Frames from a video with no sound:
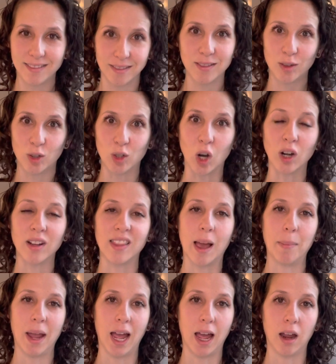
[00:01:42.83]
started that
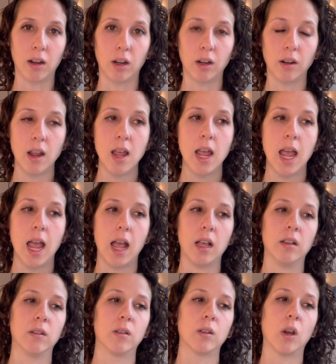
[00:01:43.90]
pattern.
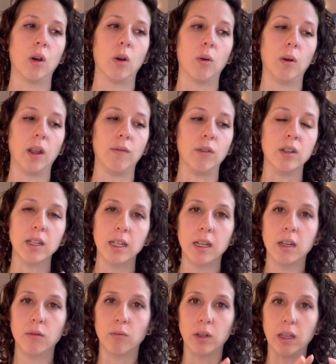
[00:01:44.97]
And so if you
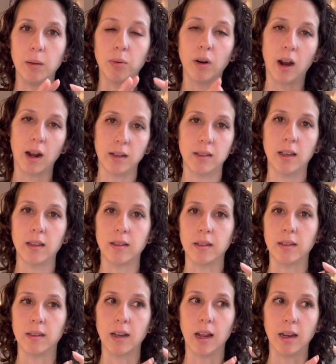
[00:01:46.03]
didn't really process
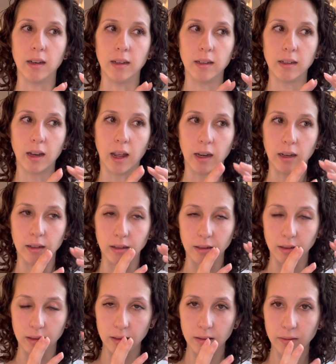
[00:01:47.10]

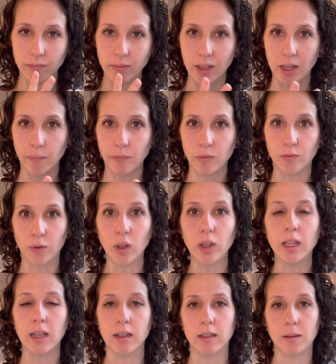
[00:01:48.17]
and
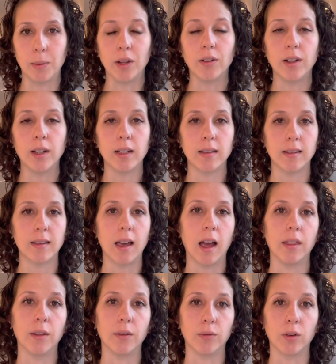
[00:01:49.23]
fully experience
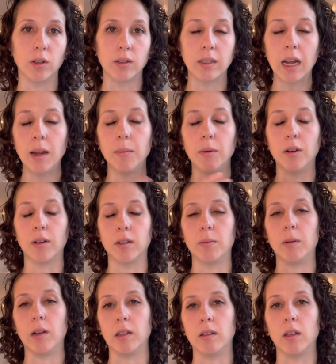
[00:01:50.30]
that the first time, you
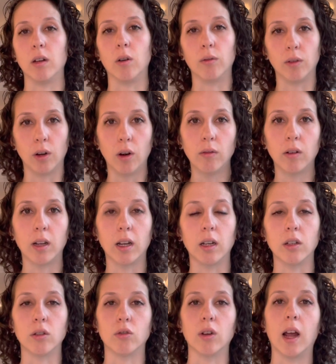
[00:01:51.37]
experience it over and over again
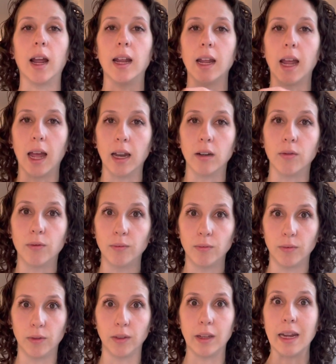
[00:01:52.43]
to try and
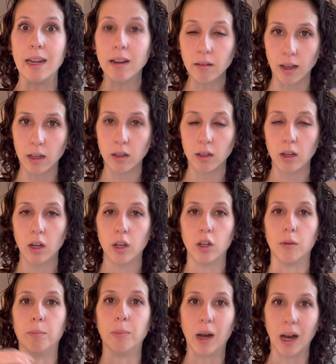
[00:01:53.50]
heal it. Your
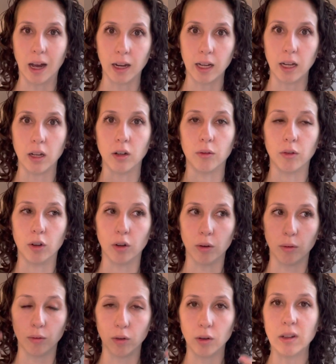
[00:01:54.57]
body,
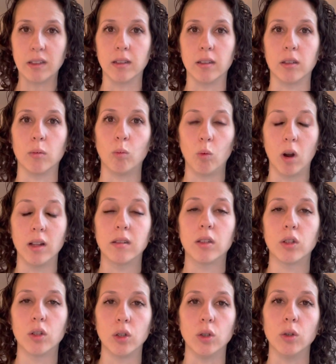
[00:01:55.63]
your nervous system wants
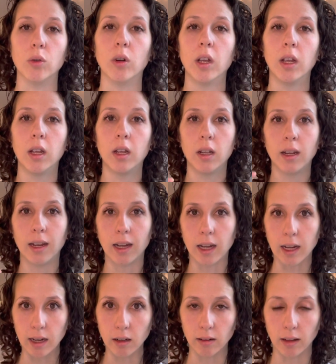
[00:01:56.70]
to
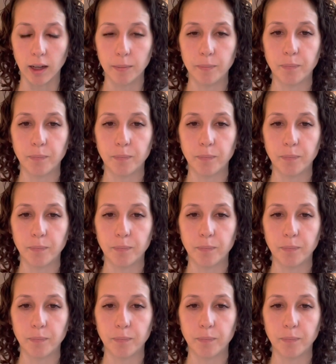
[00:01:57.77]
heal it.